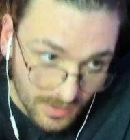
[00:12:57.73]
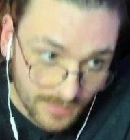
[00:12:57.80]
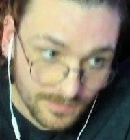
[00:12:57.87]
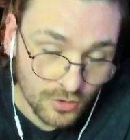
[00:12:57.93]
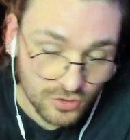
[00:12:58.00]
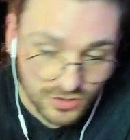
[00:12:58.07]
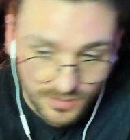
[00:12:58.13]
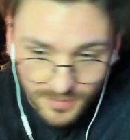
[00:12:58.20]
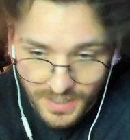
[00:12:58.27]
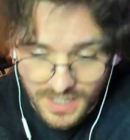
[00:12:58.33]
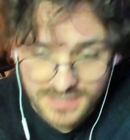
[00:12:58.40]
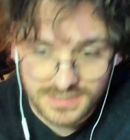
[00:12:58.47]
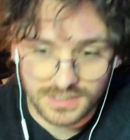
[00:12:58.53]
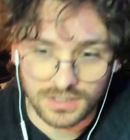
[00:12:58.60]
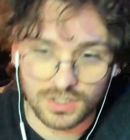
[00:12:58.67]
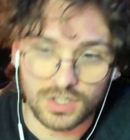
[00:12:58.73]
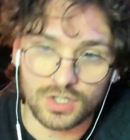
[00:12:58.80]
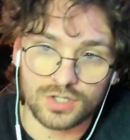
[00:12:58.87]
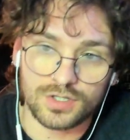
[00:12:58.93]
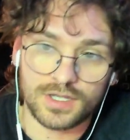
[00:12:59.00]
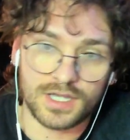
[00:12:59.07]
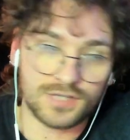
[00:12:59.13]
also be asking,
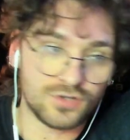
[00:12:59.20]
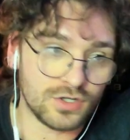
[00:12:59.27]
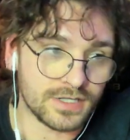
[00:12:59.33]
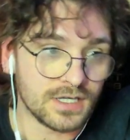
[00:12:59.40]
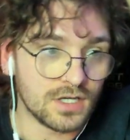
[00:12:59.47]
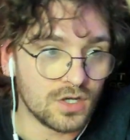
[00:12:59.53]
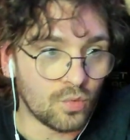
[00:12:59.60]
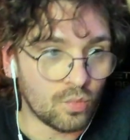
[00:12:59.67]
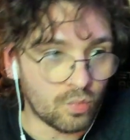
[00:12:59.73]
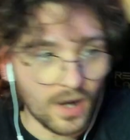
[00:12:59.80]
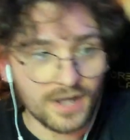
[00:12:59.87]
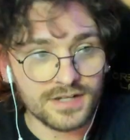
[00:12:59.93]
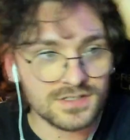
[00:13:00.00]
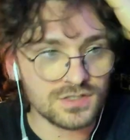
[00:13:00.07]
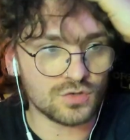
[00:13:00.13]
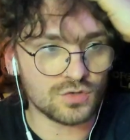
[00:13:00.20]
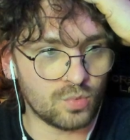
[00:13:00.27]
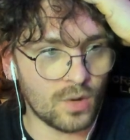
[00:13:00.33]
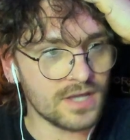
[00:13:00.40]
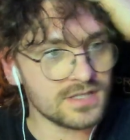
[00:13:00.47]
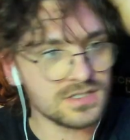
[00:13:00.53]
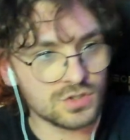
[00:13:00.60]
hey, Donnie, why doesn't
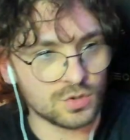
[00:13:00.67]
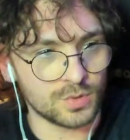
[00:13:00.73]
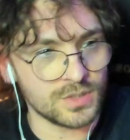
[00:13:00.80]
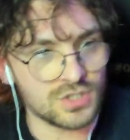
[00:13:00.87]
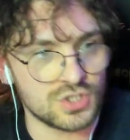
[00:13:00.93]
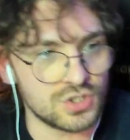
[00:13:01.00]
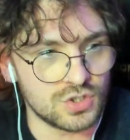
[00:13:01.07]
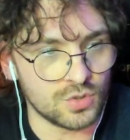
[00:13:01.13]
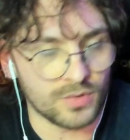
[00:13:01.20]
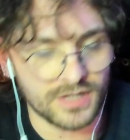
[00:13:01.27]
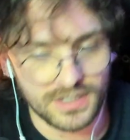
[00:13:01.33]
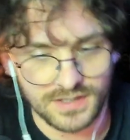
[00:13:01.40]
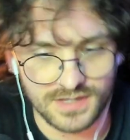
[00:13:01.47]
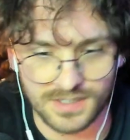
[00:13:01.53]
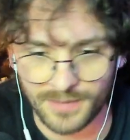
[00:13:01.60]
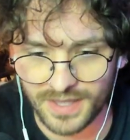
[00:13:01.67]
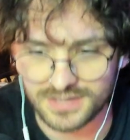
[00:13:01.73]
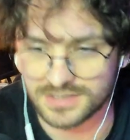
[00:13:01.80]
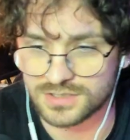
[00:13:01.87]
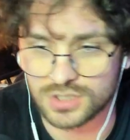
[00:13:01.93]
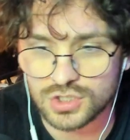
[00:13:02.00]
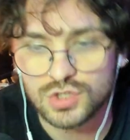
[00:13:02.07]
isn't Twitch doing anything about
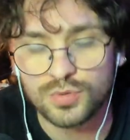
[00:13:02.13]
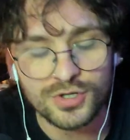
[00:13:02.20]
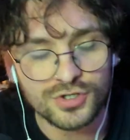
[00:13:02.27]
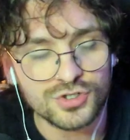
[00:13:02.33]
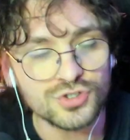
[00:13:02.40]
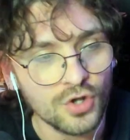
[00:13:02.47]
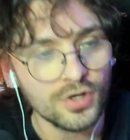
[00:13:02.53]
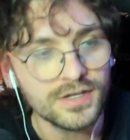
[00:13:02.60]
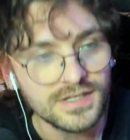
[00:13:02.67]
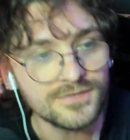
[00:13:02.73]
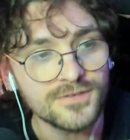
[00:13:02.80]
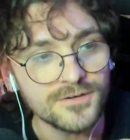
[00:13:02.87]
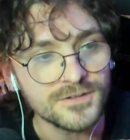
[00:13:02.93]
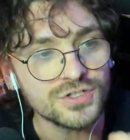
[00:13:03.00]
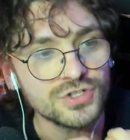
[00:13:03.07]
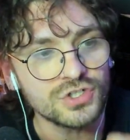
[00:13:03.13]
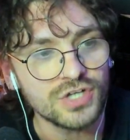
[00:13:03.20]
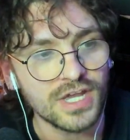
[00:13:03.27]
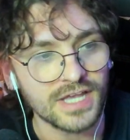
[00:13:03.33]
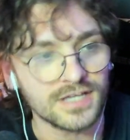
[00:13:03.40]
this? Because Twitch don't give a shit.